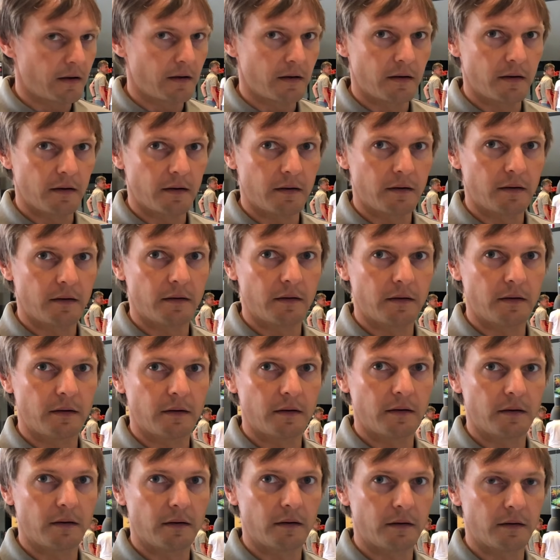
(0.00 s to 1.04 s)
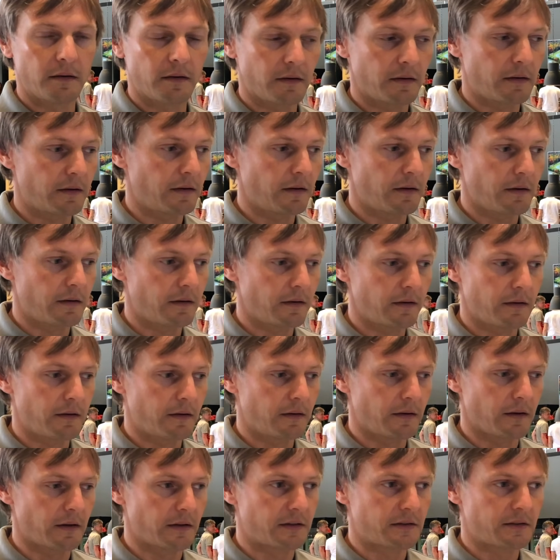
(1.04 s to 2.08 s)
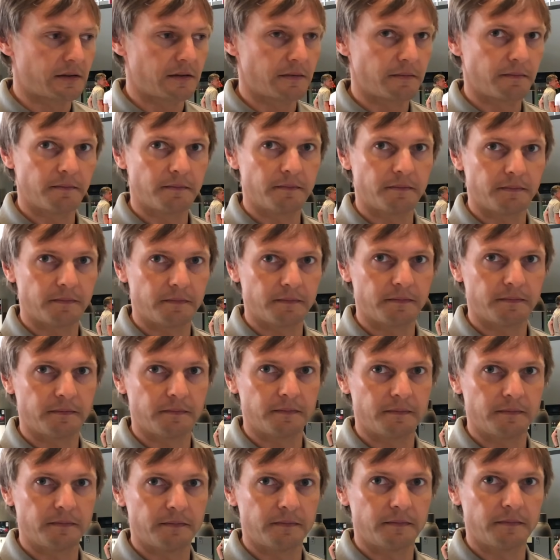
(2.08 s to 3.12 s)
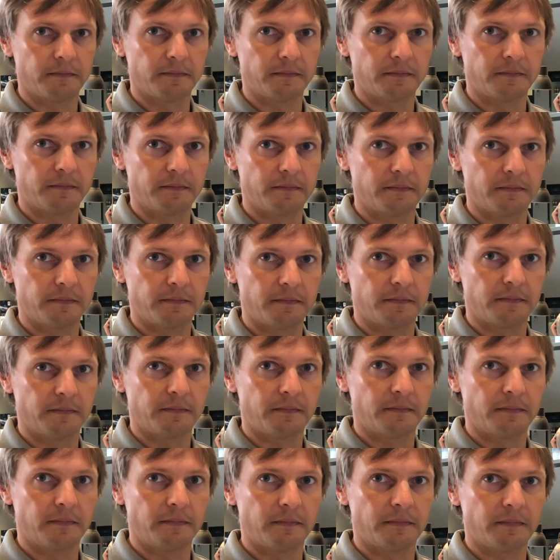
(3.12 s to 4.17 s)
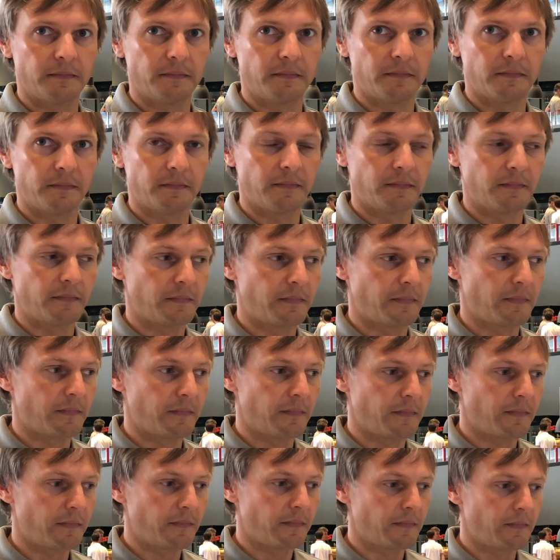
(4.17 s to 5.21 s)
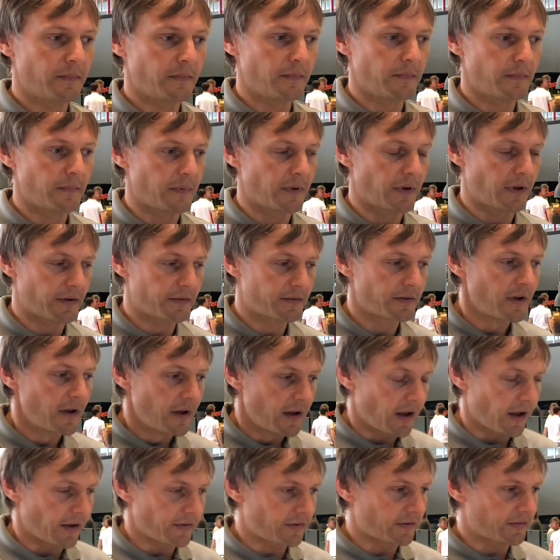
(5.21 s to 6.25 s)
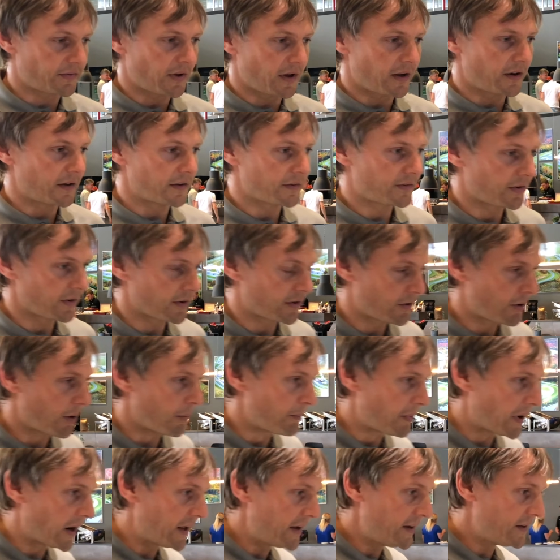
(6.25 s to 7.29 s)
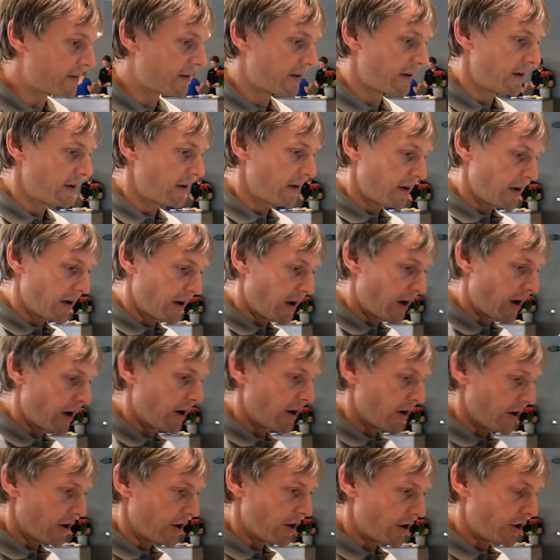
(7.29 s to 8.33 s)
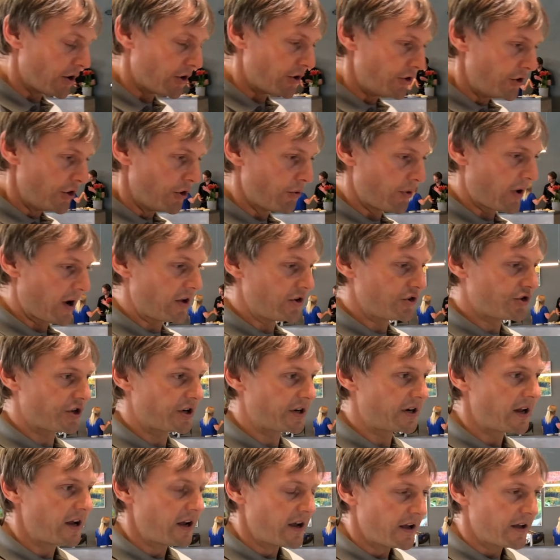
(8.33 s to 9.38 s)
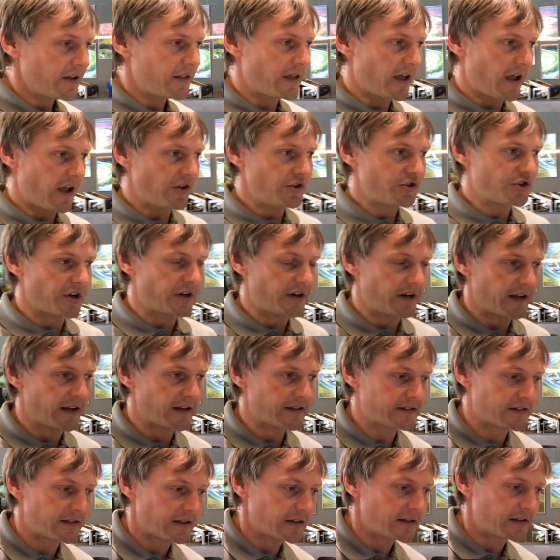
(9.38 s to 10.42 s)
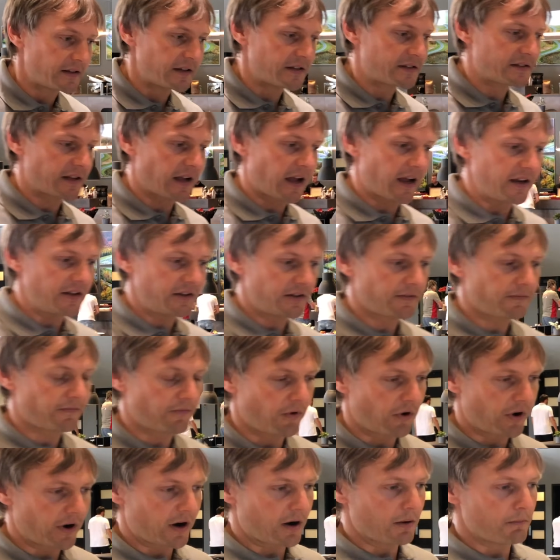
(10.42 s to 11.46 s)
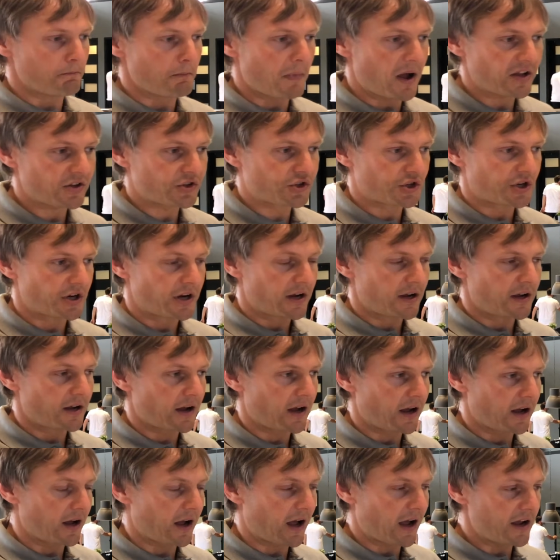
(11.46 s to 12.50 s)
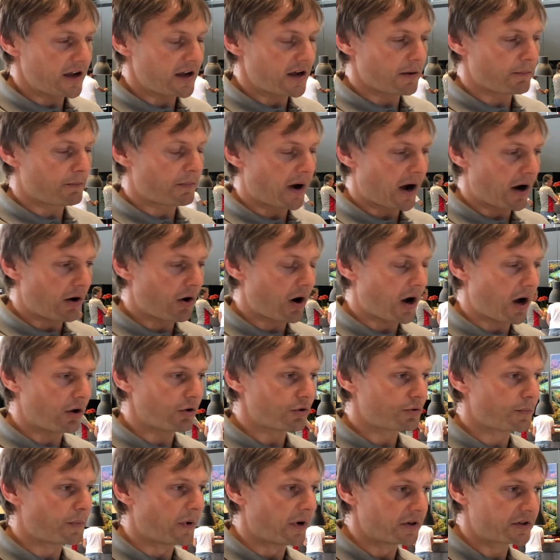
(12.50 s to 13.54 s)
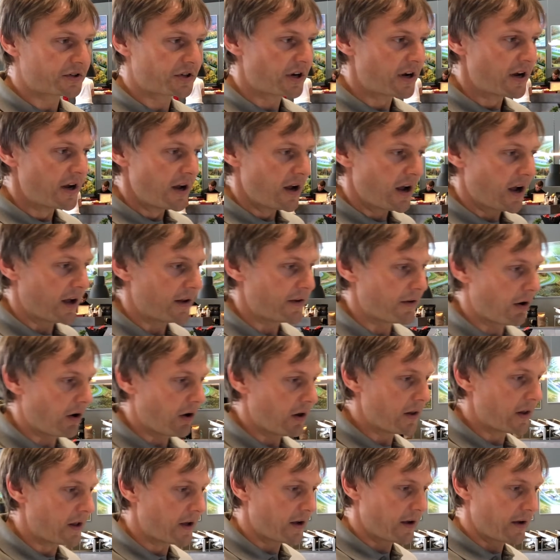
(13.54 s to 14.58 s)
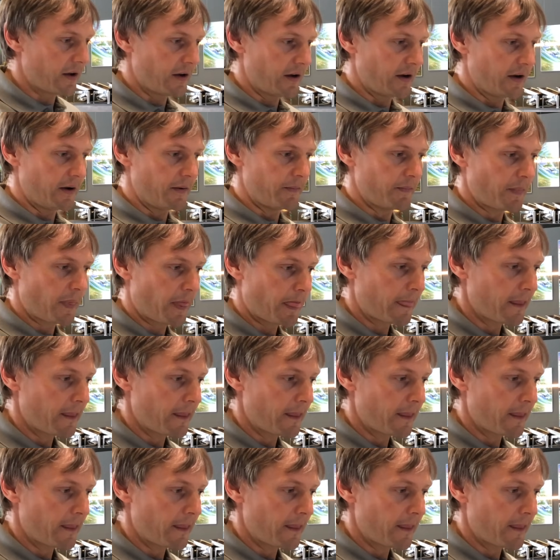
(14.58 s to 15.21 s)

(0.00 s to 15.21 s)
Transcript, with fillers: like eighty percent, ninety percent different. Are there other characteristics that are unique to this particular S fifty-eight? As I said, it's a complete new engine. The engine is designed for a much higher power output, and all um,